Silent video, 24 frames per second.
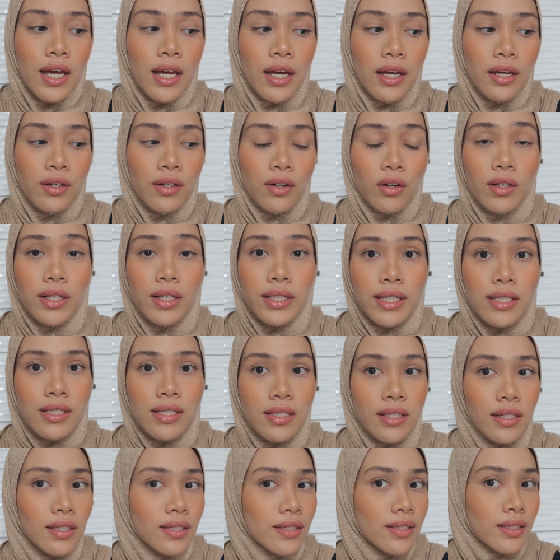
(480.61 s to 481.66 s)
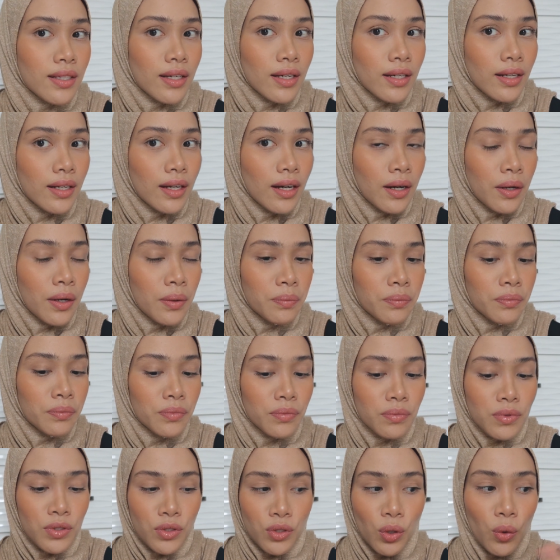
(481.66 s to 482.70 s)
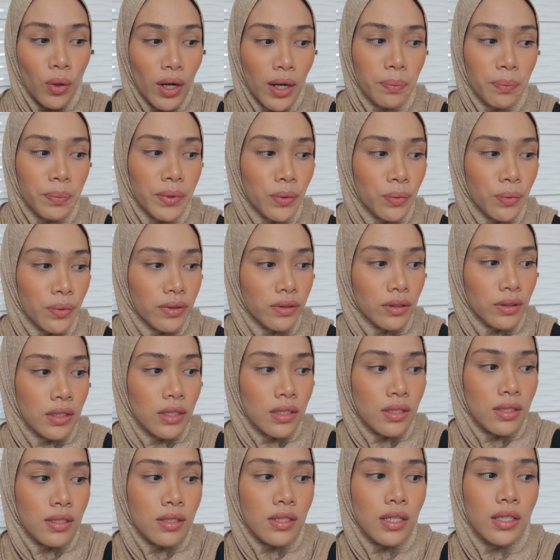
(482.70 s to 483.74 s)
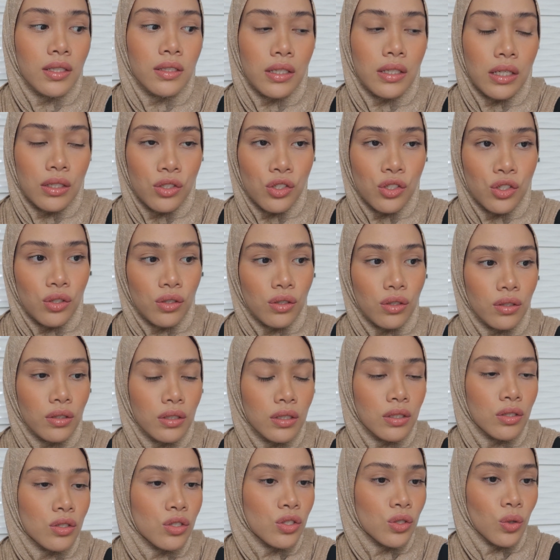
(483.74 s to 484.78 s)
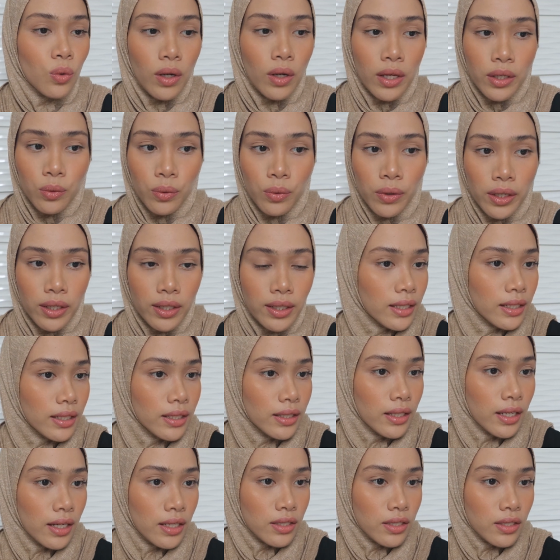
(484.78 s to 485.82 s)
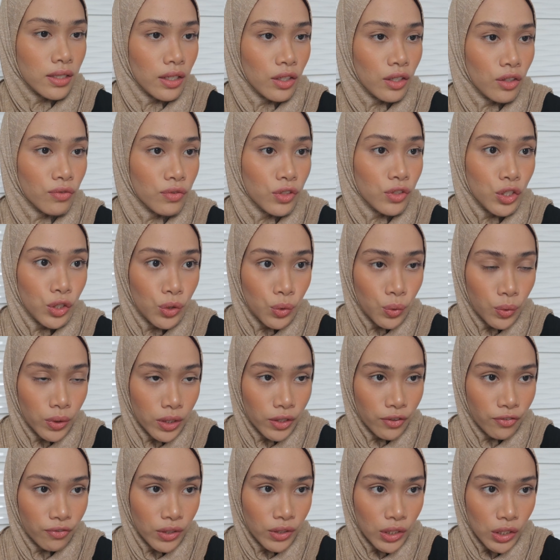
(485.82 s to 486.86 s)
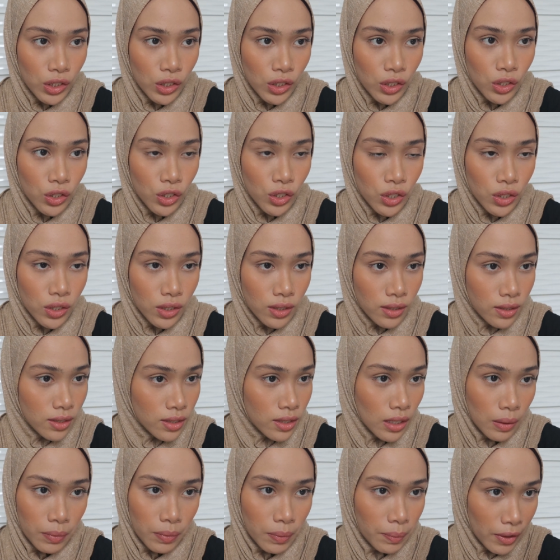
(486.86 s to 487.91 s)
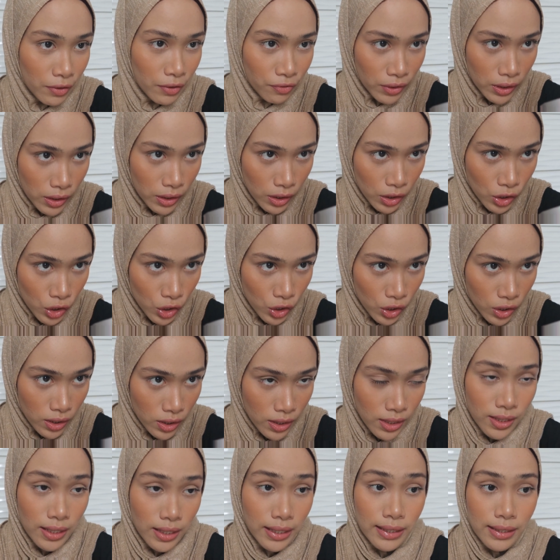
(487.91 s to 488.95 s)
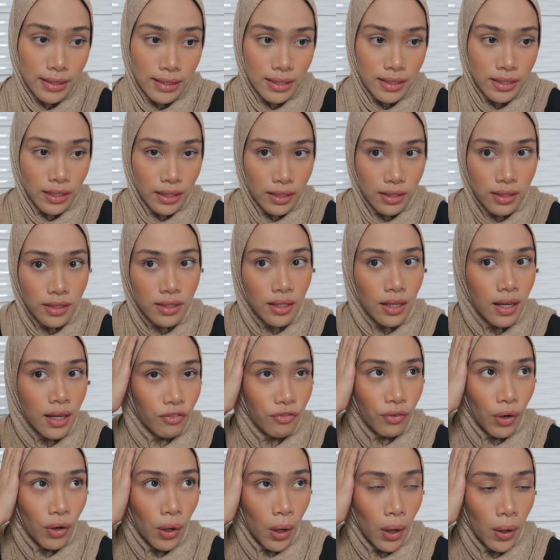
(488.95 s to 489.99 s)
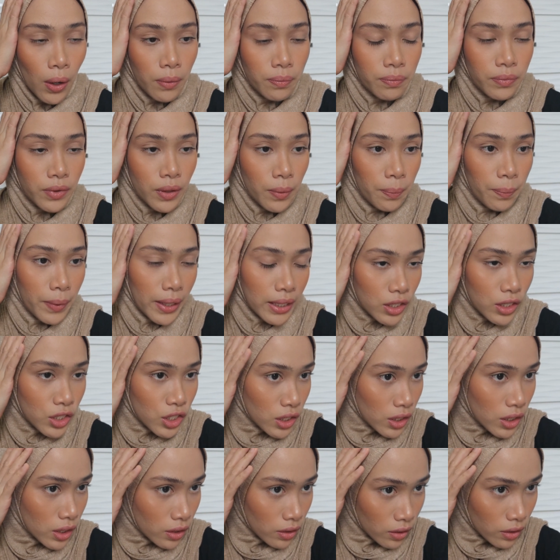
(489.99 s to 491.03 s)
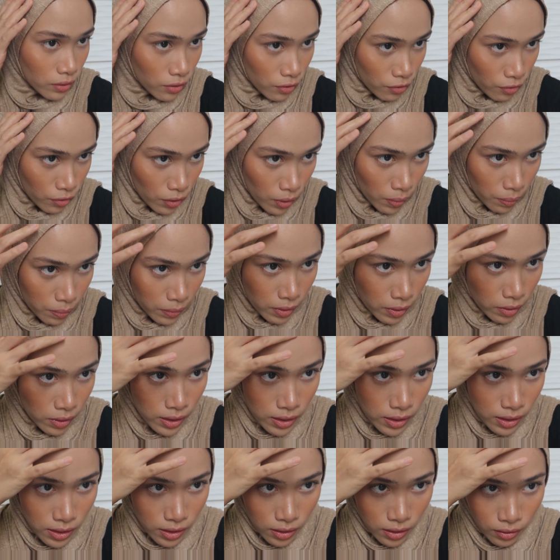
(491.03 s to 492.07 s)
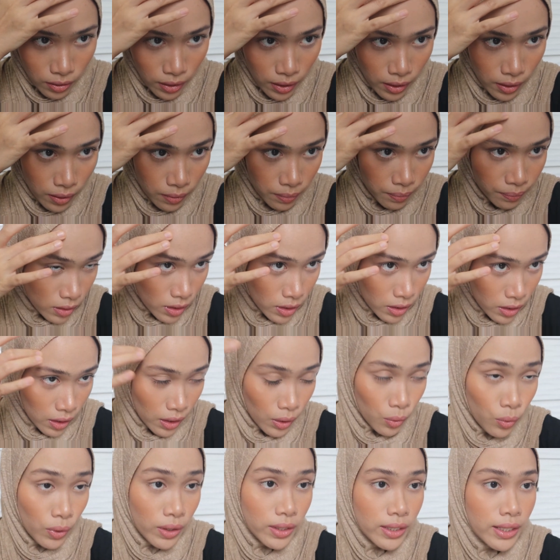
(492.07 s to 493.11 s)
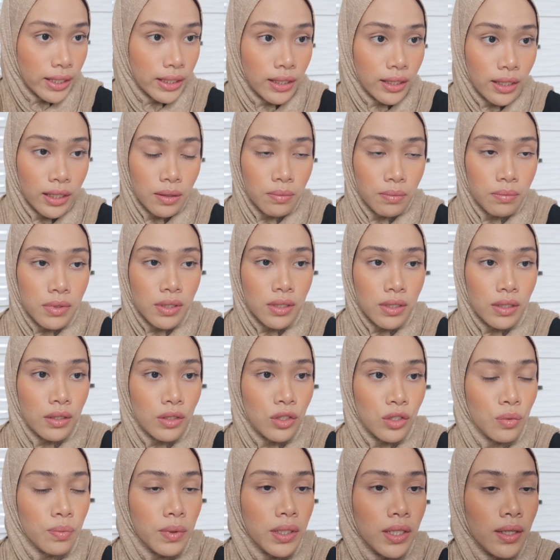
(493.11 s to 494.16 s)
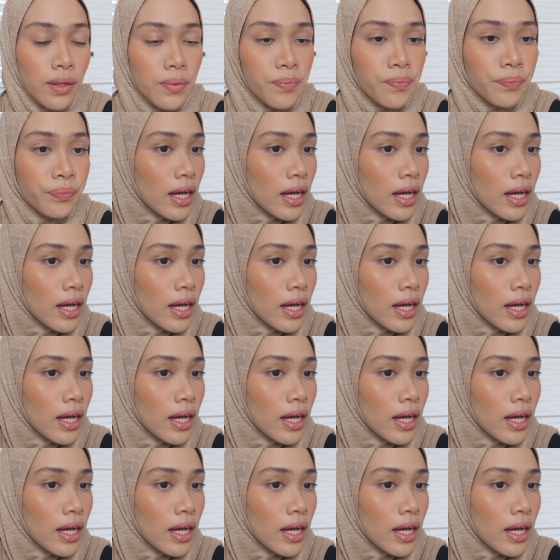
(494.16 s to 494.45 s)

and all I can say is that I'm so happy with this texture. It's so lightweight. It has kind of dewy finish, semi-matte finish, just like it says from their packaging, from their Instagram, just like what they claims it to be.